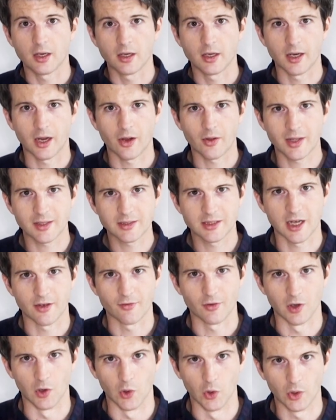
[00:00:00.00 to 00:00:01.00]
Now let's have
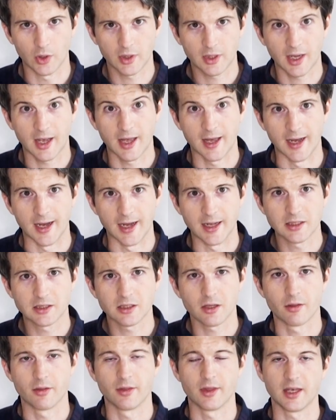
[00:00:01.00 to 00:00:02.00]
a look at
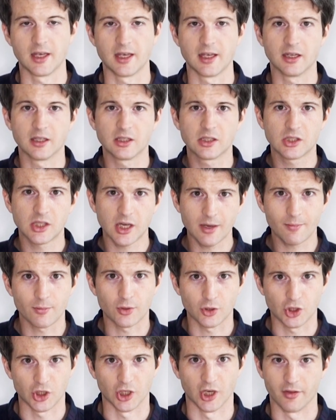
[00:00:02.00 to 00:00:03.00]
the
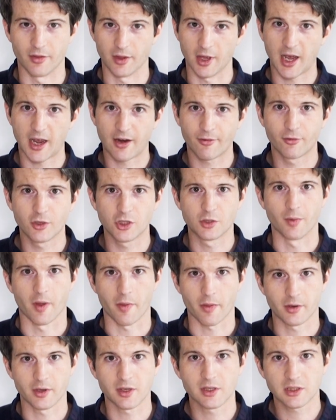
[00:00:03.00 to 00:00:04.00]
temperature, the average
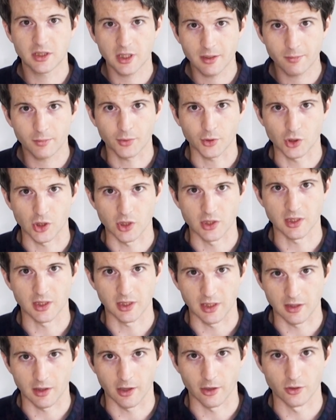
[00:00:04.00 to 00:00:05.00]
monthly temperatures
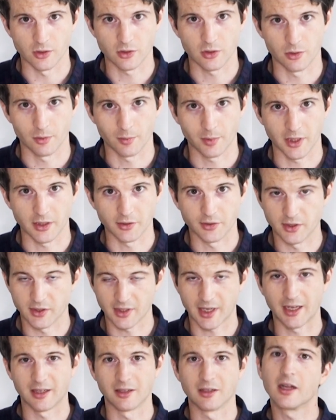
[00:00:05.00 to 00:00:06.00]
in those two places.
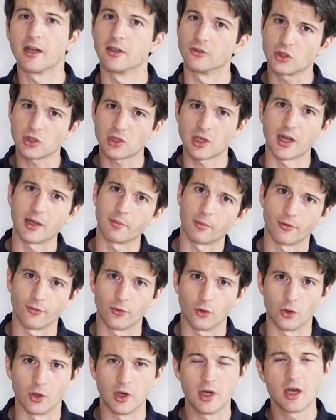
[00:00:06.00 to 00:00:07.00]
And just like
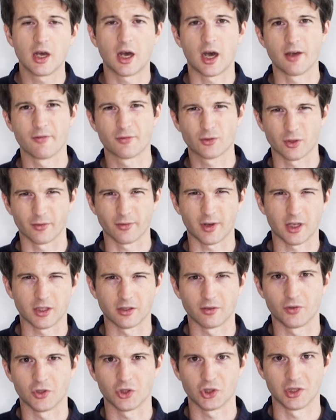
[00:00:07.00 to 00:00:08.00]
before, I've sort of
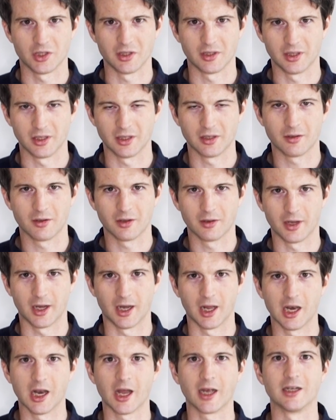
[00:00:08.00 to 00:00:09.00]
artificially
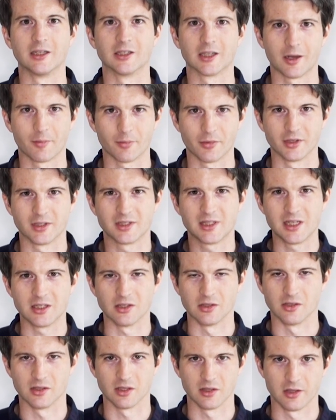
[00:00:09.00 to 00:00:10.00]
lined up the
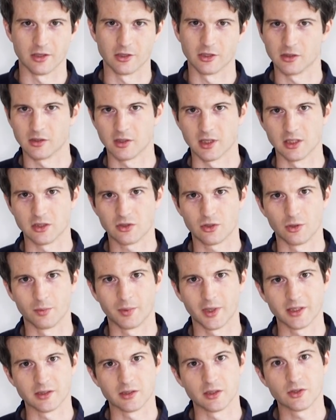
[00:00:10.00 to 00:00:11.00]
seasons in these two
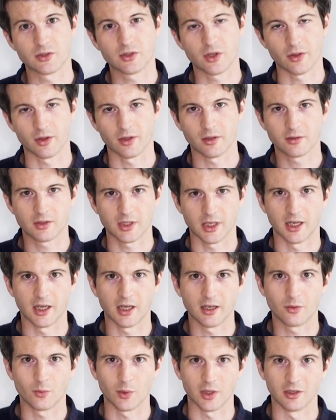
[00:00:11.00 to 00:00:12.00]
places so
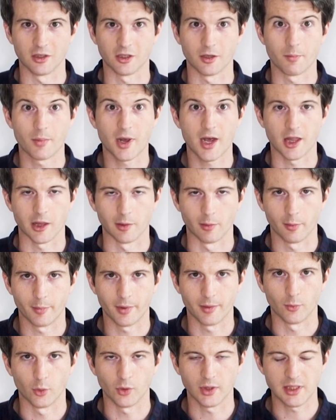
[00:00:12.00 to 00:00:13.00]
that we can compare them a
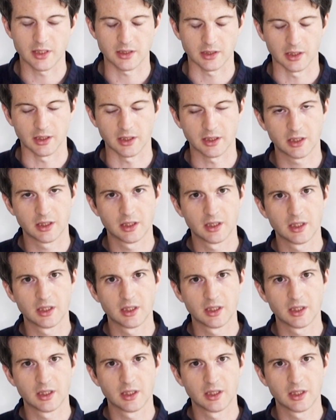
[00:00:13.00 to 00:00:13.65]
bit more easily.